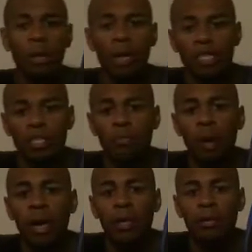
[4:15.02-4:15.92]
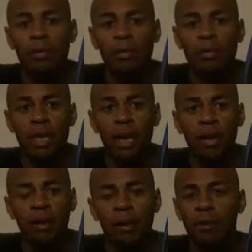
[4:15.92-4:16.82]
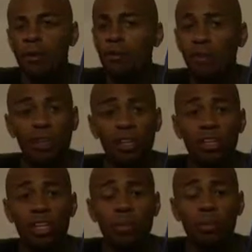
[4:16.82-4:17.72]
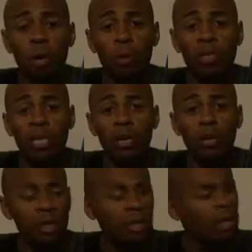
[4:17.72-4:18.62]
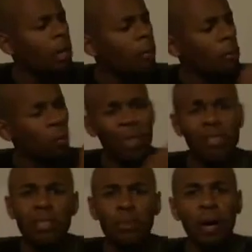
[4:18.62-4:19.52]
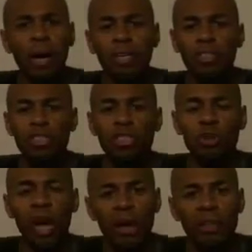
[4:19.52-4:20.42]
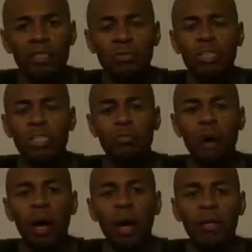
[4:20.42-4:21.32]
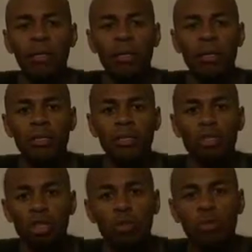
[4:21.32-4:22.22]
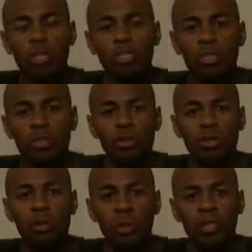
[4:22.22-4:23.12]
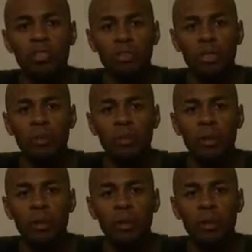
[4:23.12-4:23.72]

It spikes, okay? You're feeling good momentarily, but what does the body do? How does it respond to too much sugar in the bloodstream?